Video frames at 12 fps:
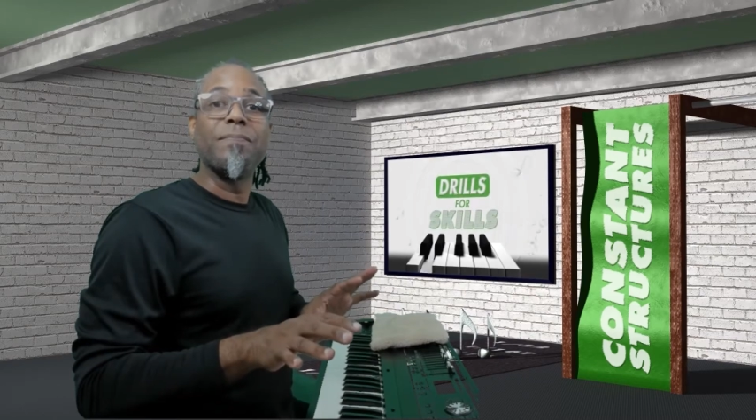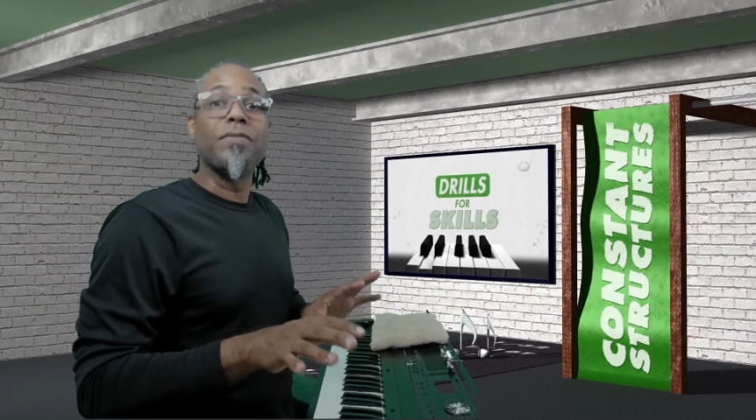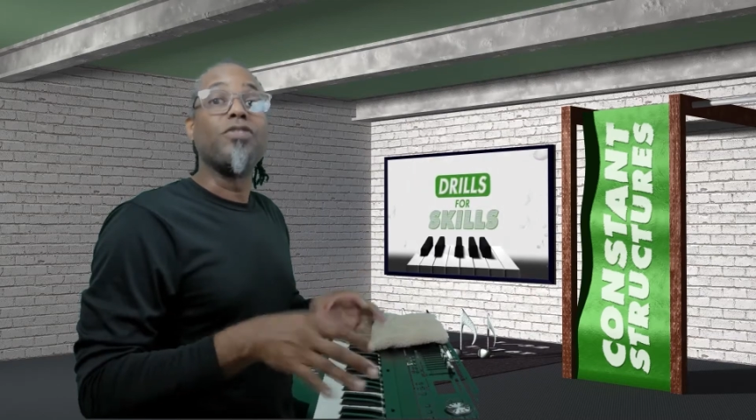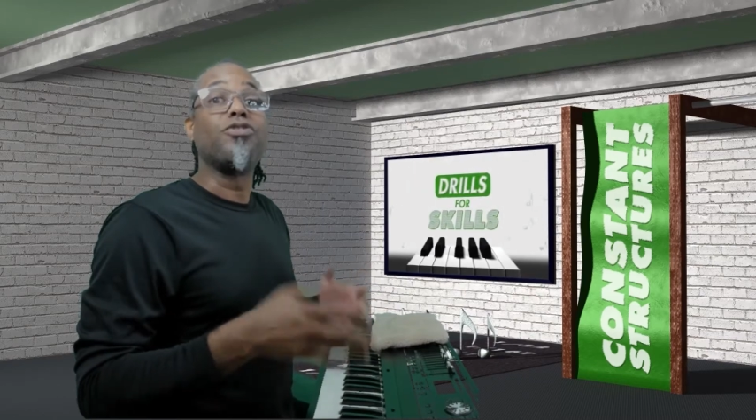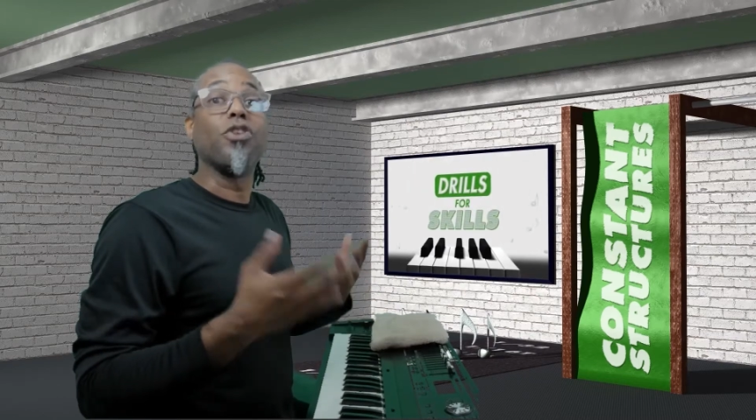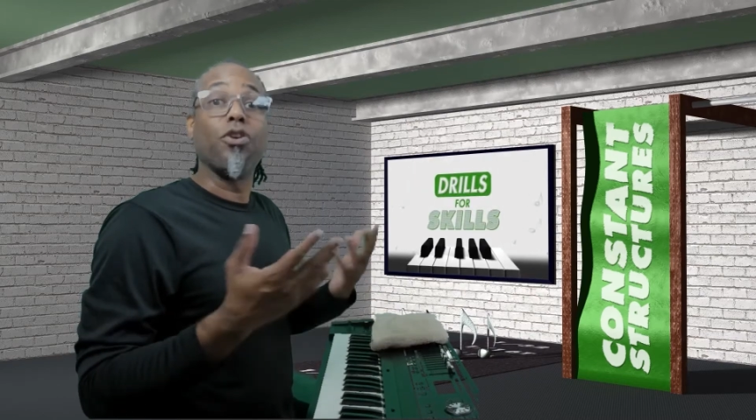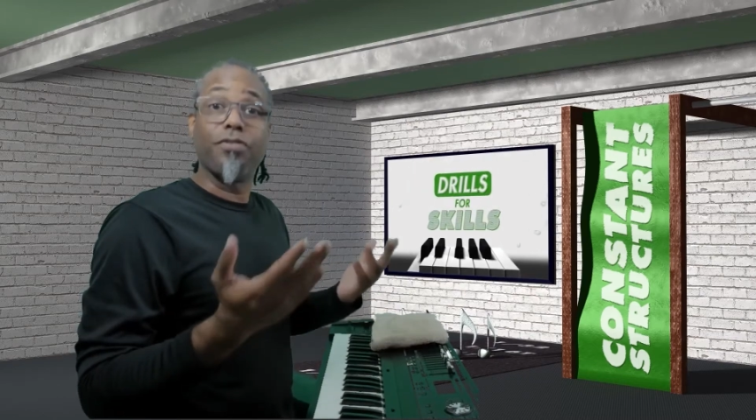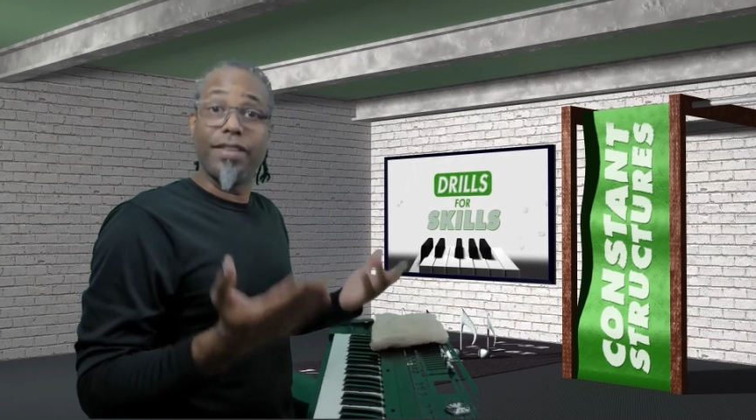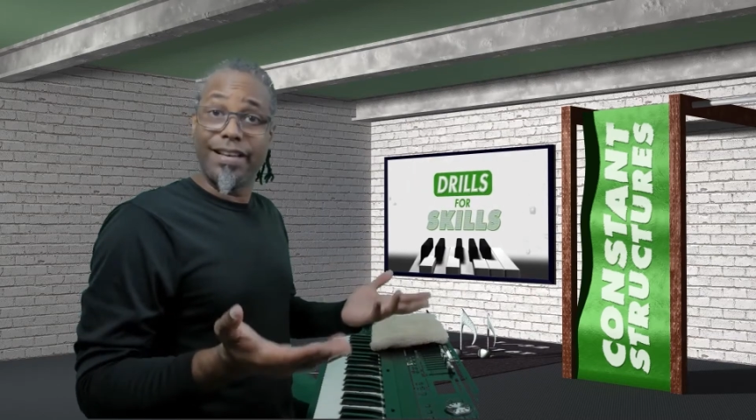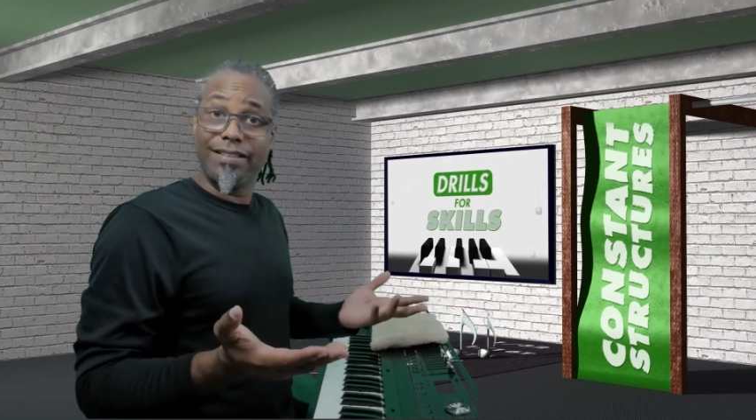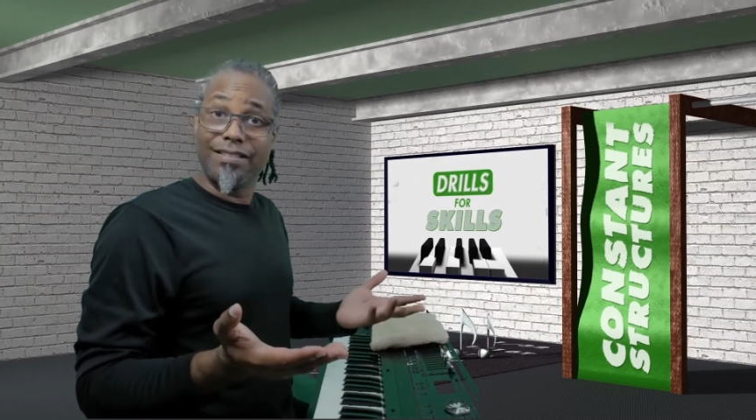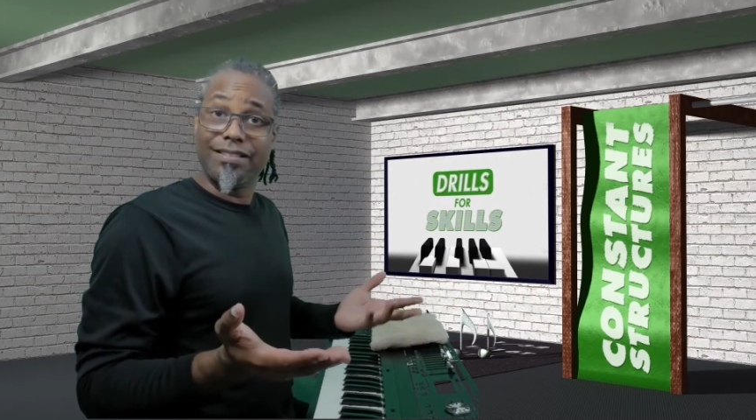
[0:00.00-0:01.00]
So
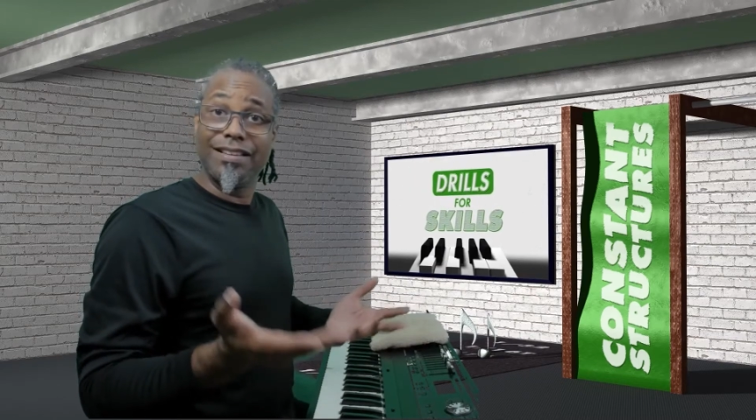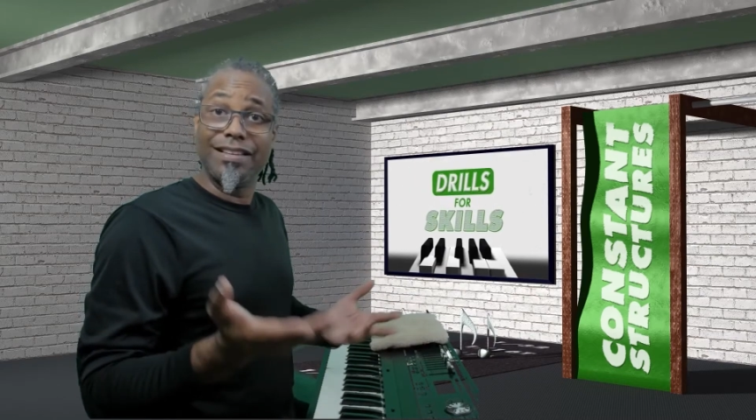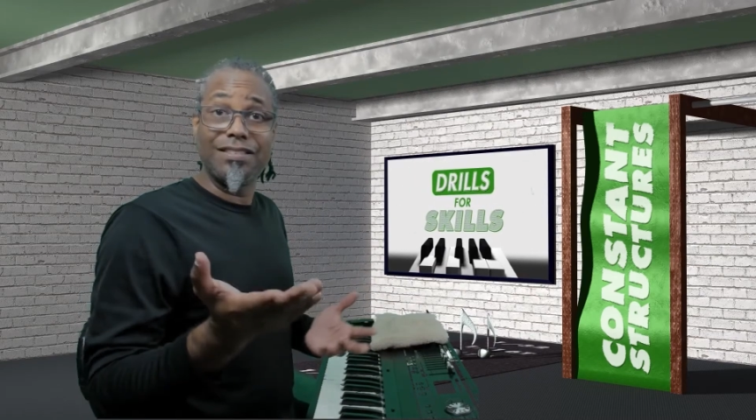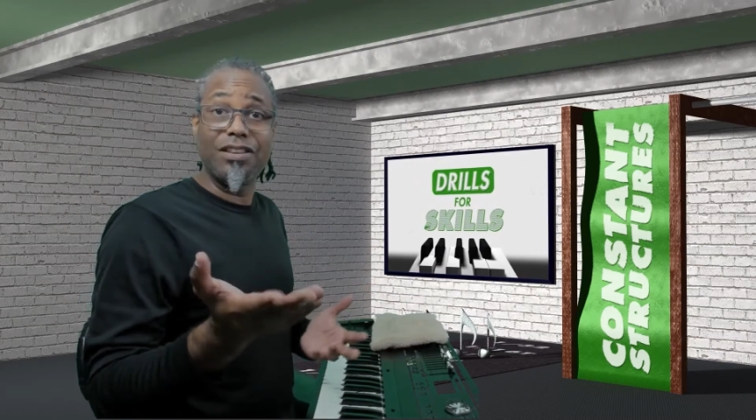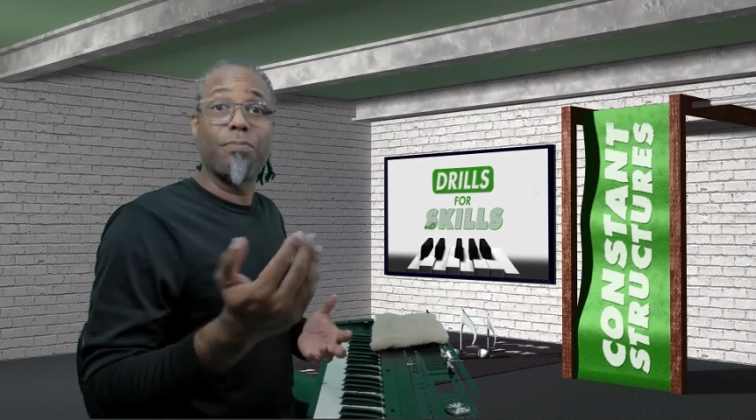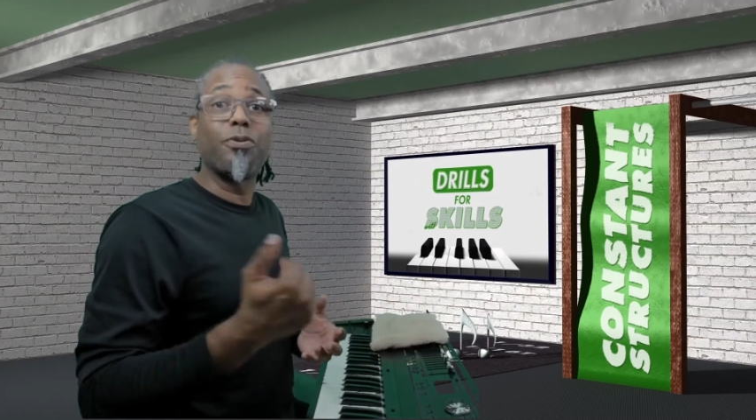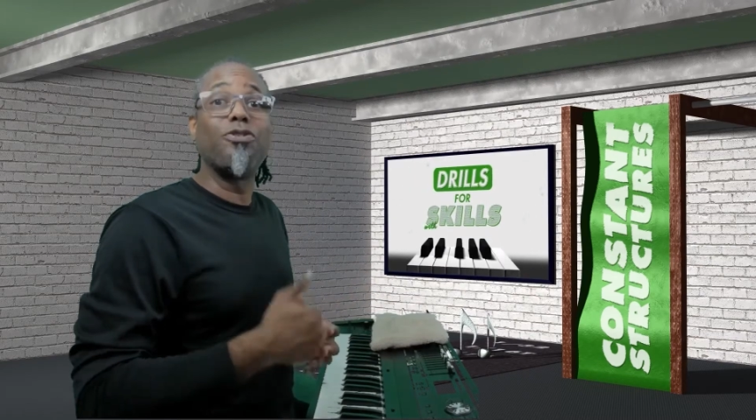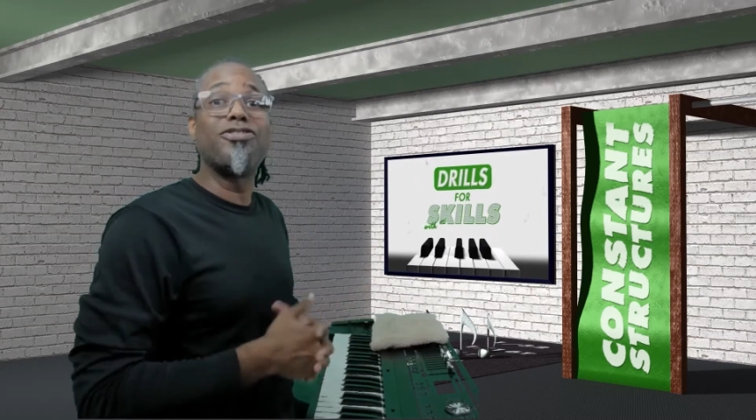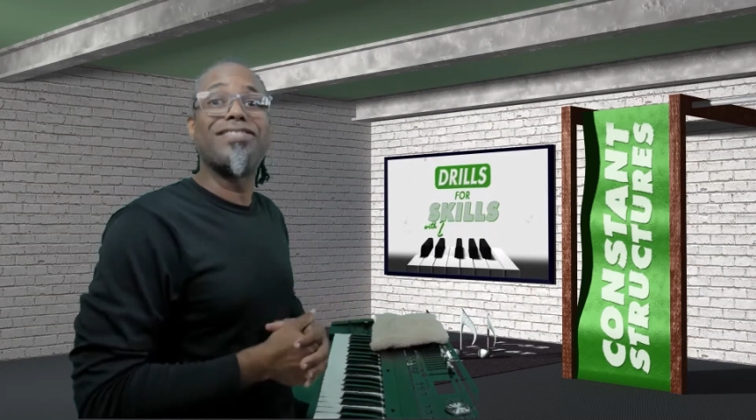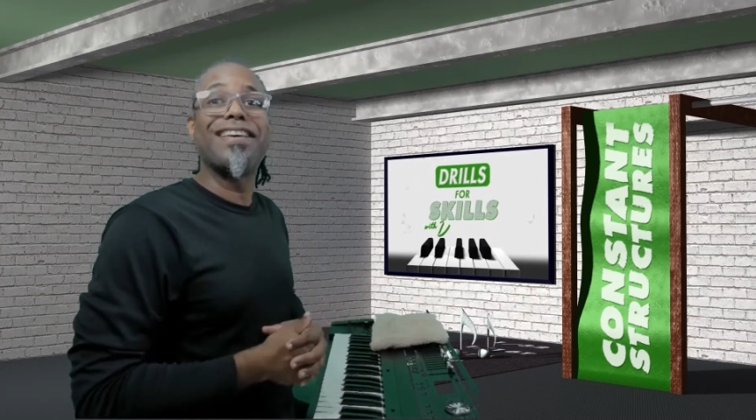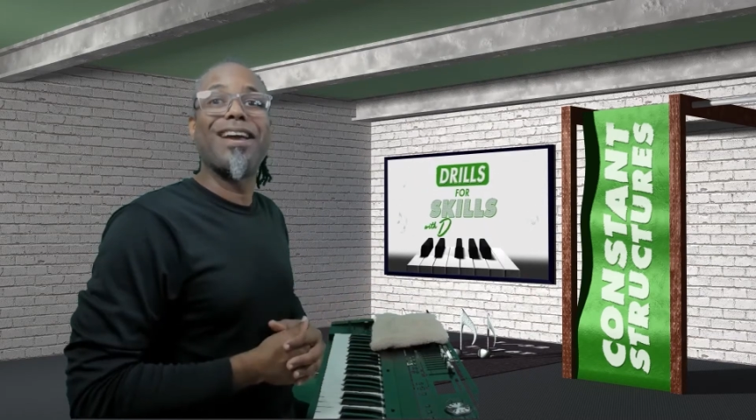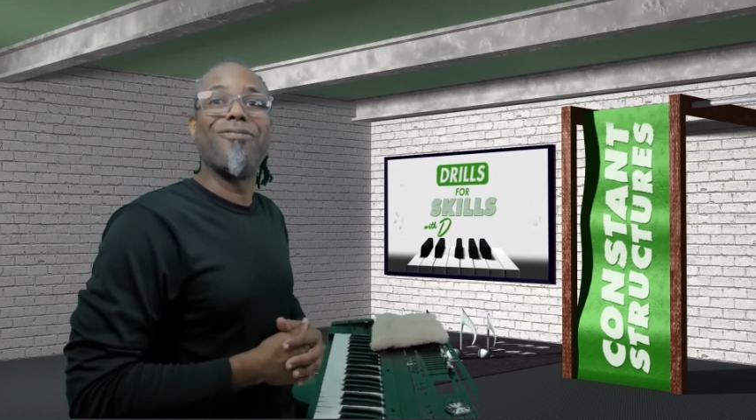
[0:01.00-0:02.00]
this is the approach that I